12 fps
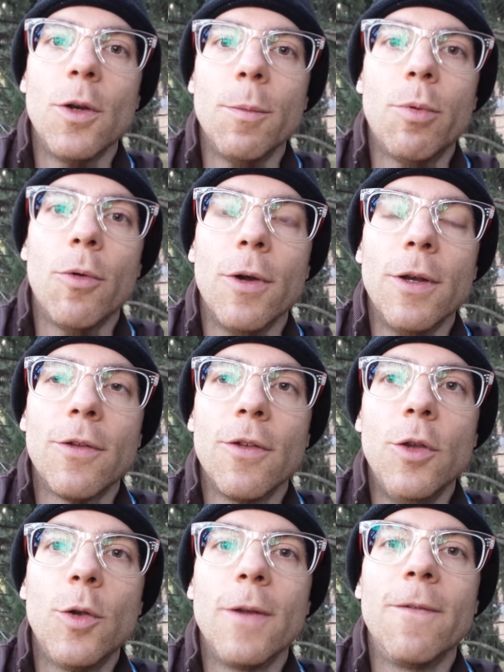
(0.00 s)
are important,
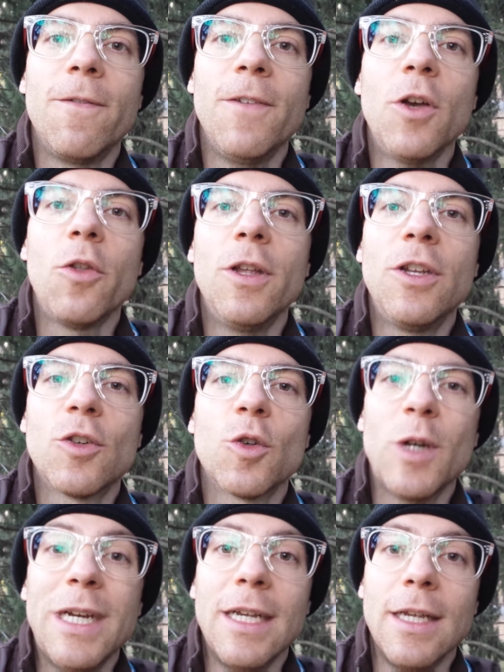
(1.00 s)
so you can feel the
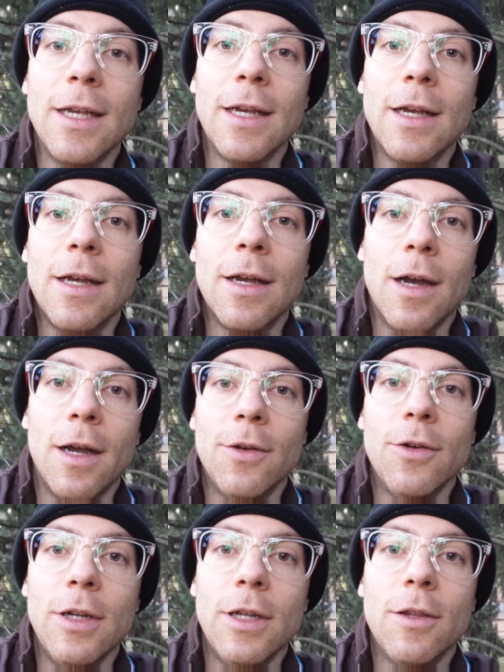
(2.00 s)
tree
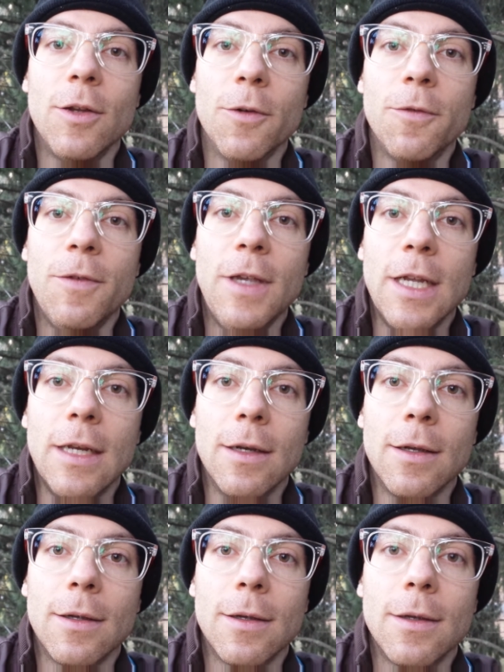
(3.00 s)
underneath your feet.
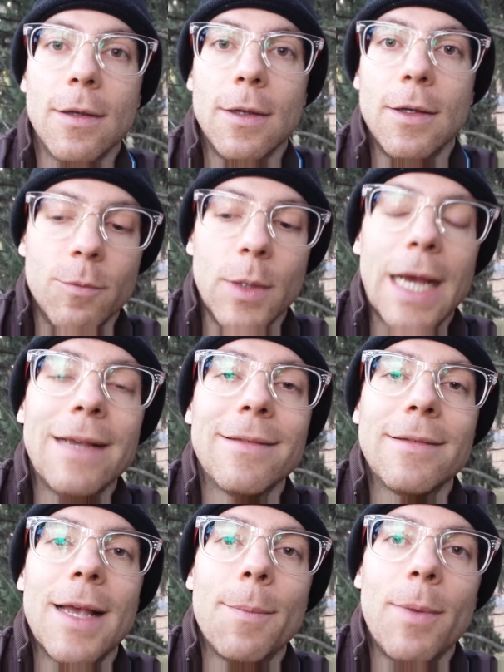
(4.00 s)
When I
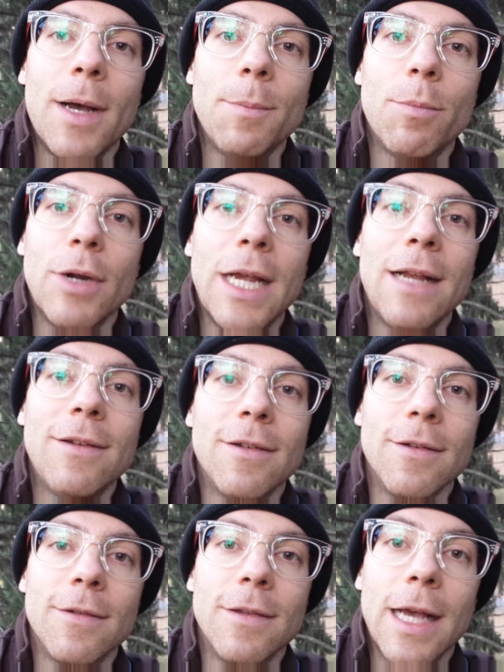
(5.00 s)
step on
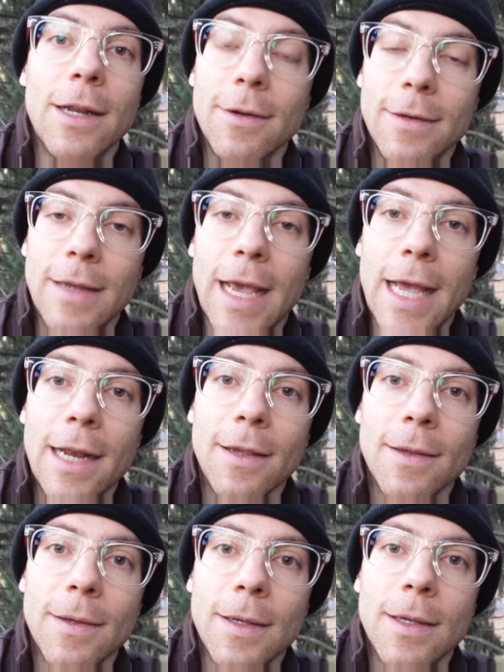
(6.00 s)
branches that are dead,
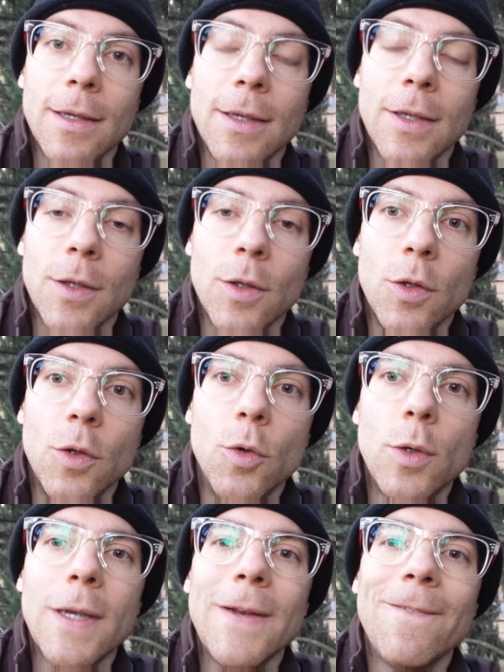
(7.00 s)
you
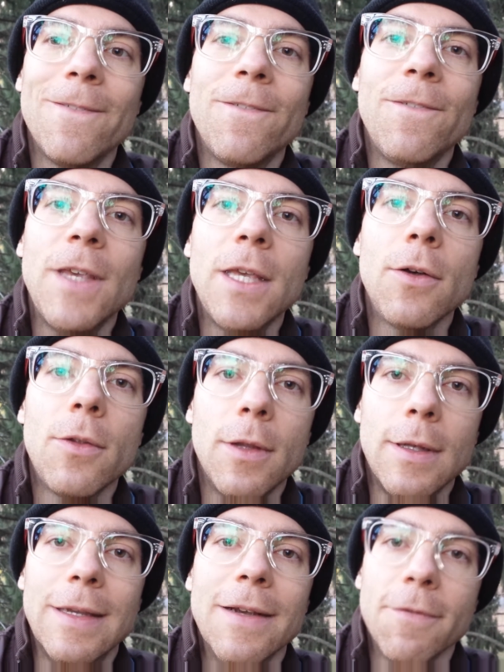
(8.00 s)
can feel the
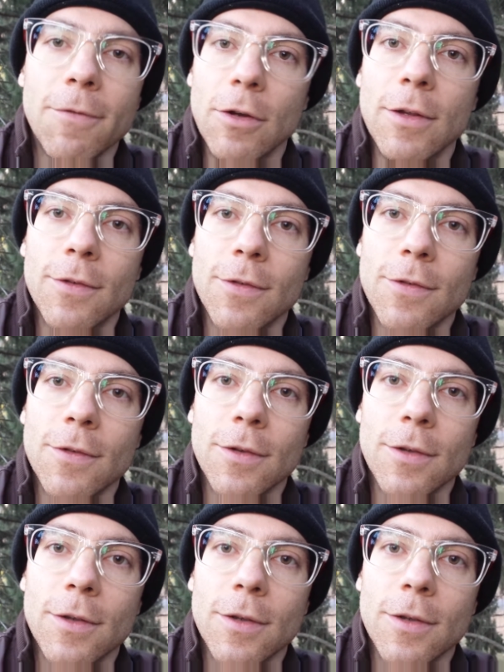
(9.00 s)
difference.